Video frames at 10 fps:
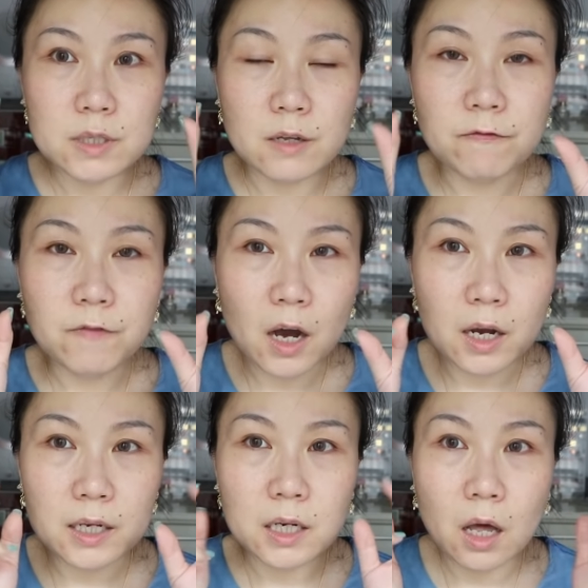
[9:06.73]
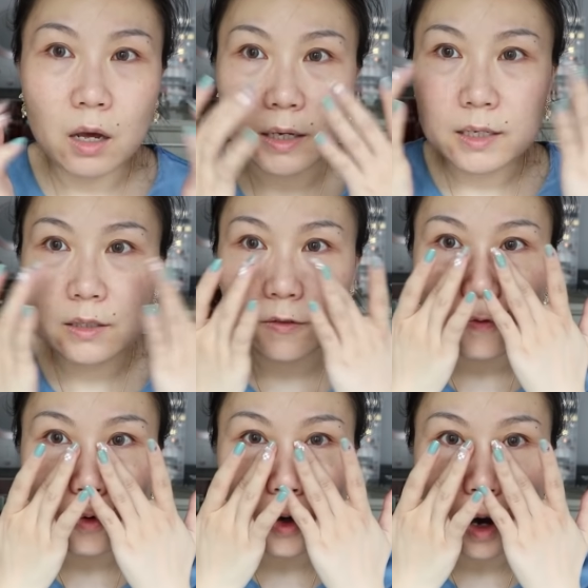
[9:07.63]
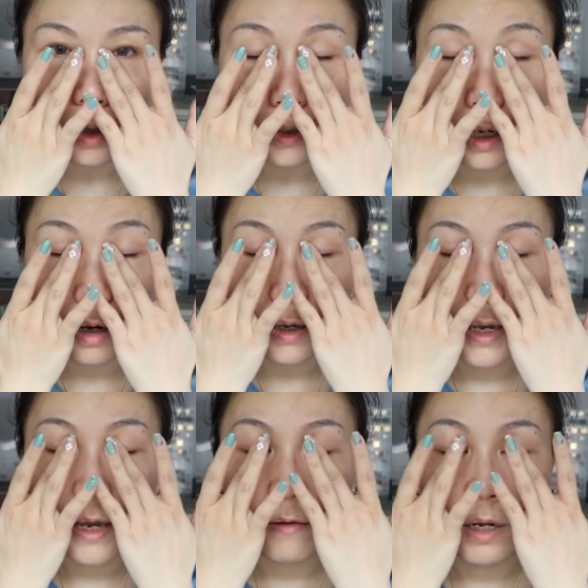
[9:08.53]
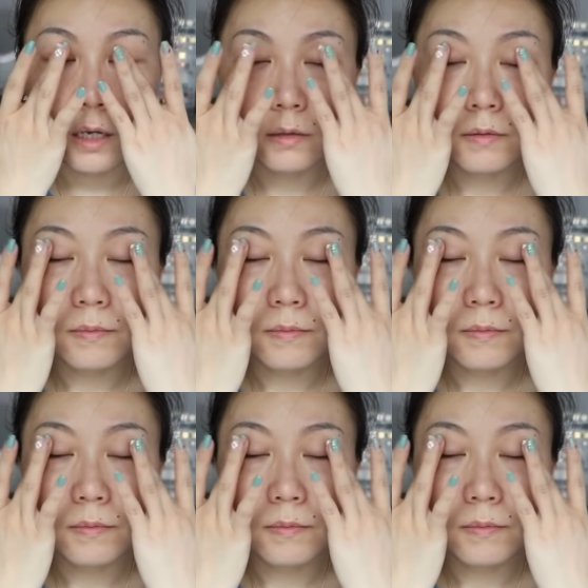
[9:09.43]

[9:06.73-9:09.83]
the fine lines for your under eye area.